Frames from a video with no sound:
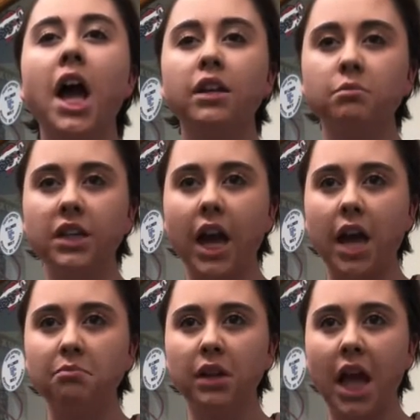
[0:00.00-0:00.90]
and
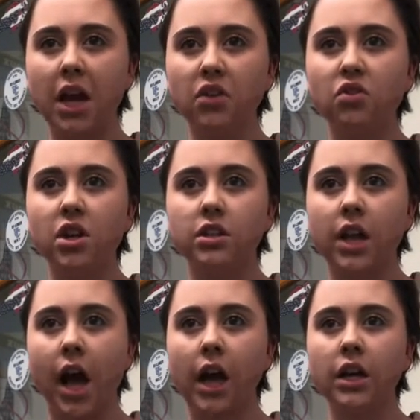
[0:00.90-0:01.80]
began planning the
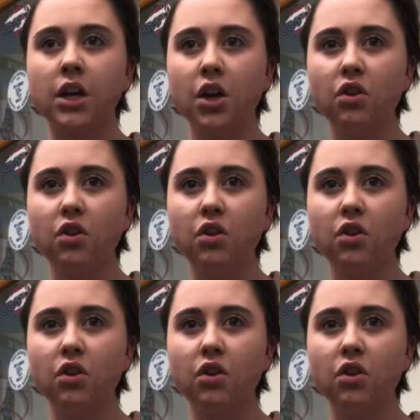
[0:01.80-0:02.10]
attack.